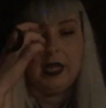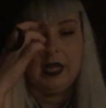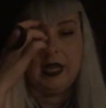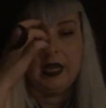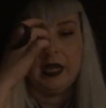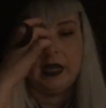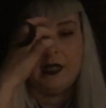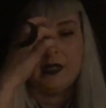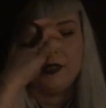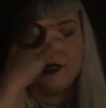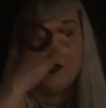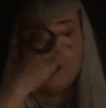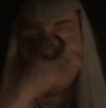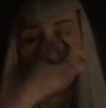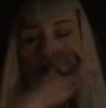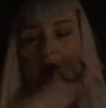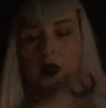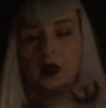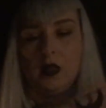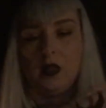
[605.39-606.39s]
and I
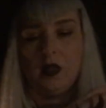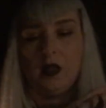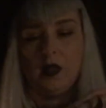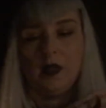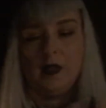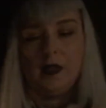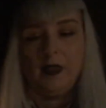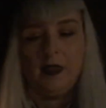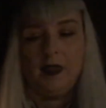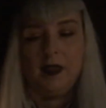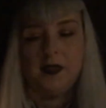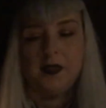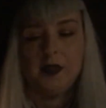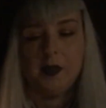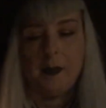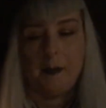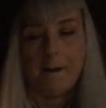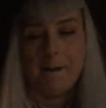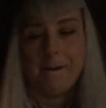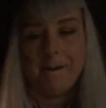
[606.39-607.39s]
saw this
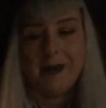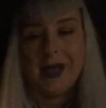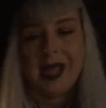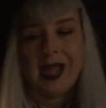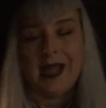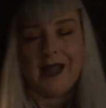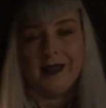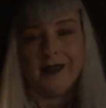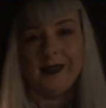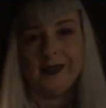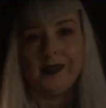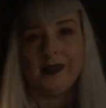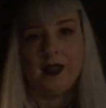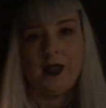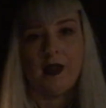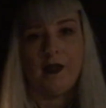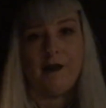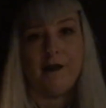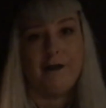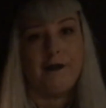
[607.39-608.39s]
mass
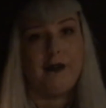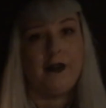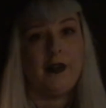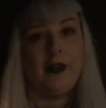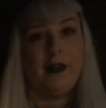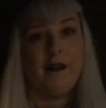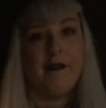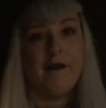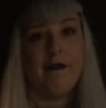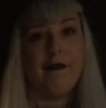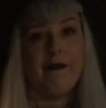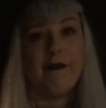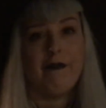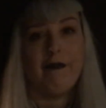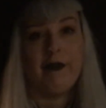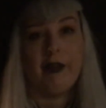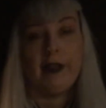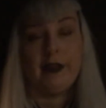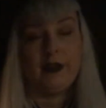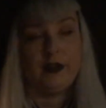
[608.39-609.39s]
of
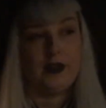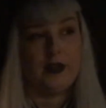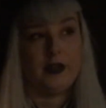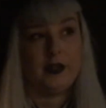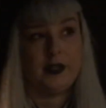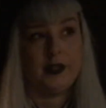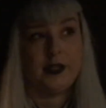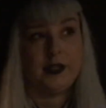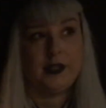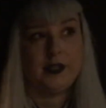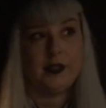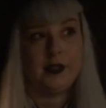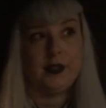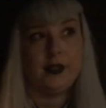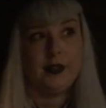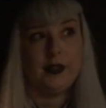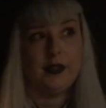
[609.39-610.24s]
feathers